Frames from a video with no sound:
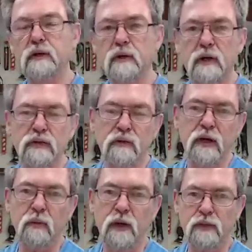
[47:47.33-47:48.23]
so it'll go
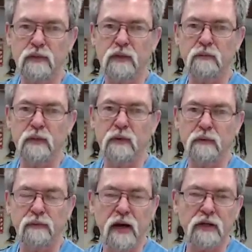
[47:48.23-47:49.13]
straight away to the
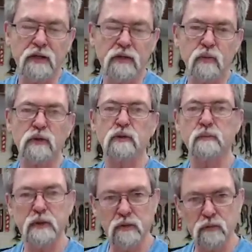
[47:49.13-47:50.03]
imperial fractions, which
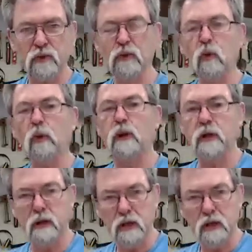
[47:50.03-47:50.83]
will be 3/4,